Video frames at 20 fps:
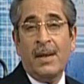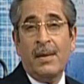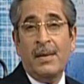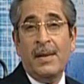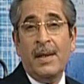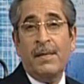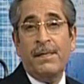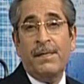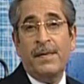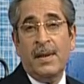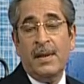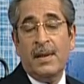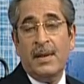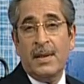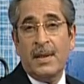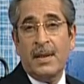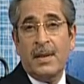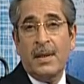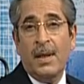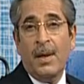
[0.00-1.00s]
on their
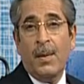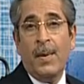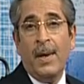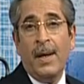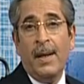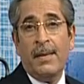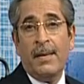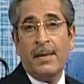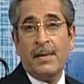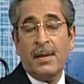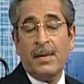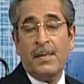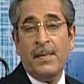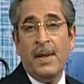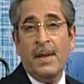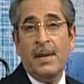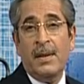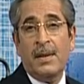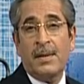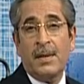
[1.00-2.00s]
fingers. Well, this is
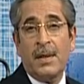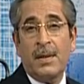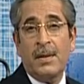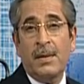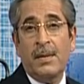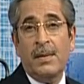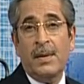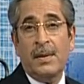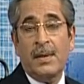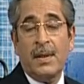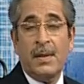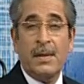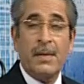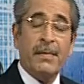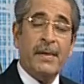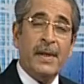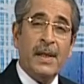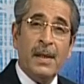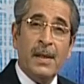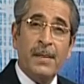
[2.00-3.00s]
one, this is two, this is
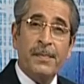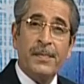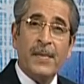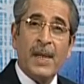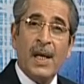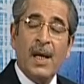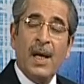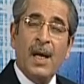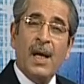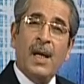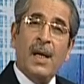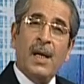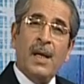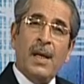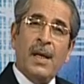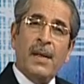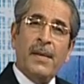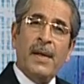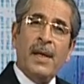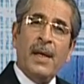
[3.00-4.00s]
three.
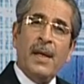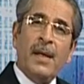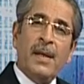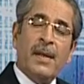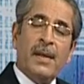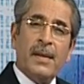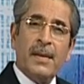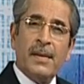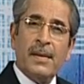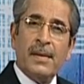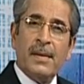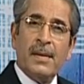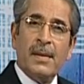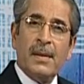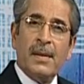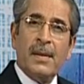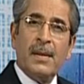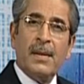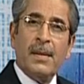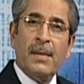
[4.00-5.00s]
The
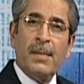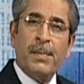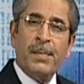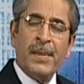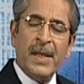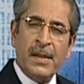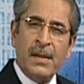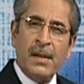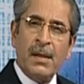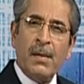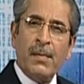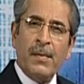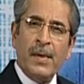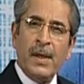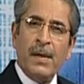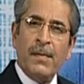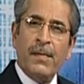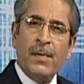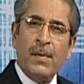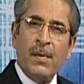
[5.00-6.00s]
practical way
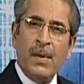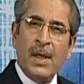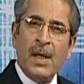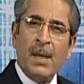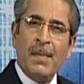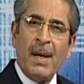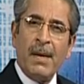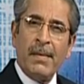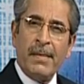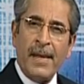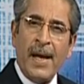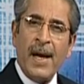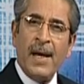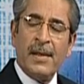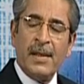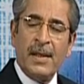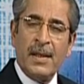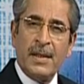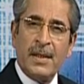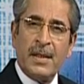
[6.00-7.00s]
of going about that
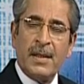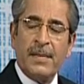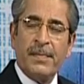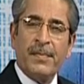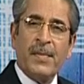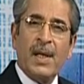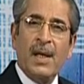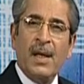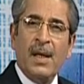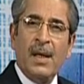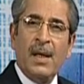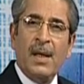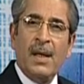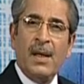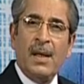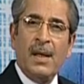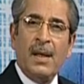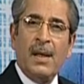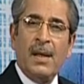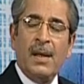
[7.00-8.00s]
is
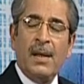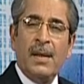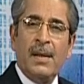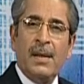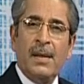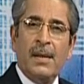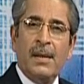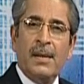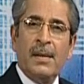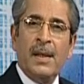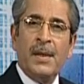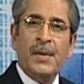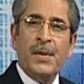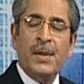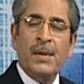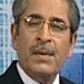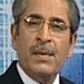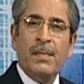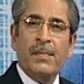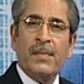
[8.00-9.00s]
that
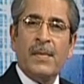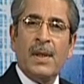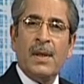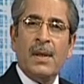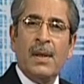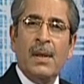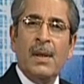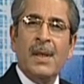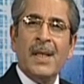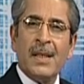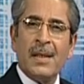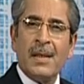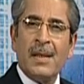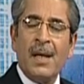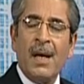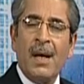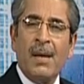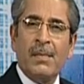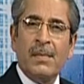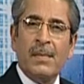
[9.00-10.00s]
you list
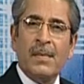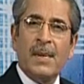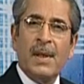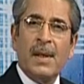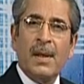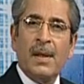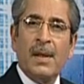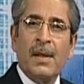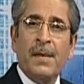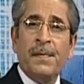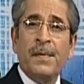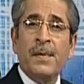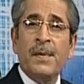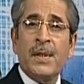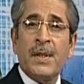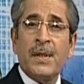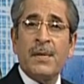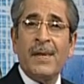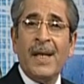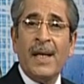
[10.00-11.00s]
down a few
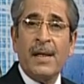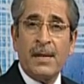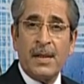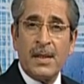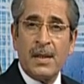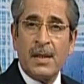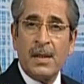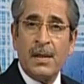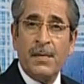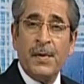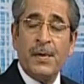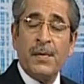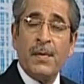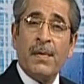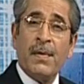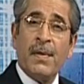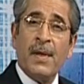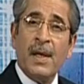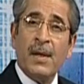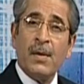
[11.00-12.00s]
strengths which you
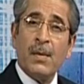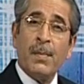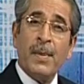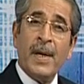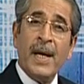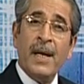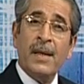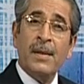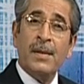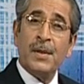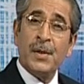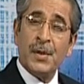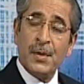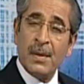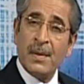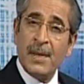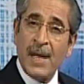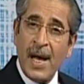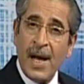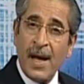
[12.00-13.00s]
think your brand
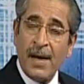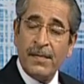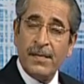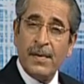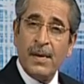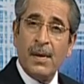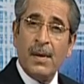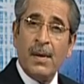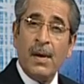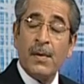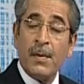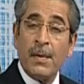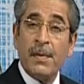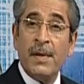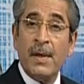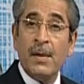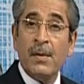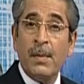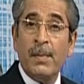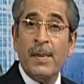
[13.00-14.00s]
should have or you
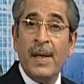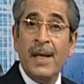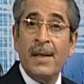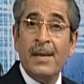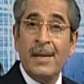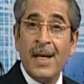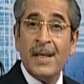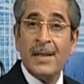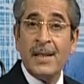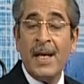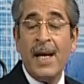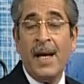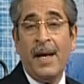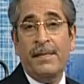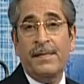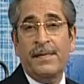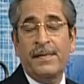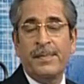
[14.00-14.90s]
think your brand does have,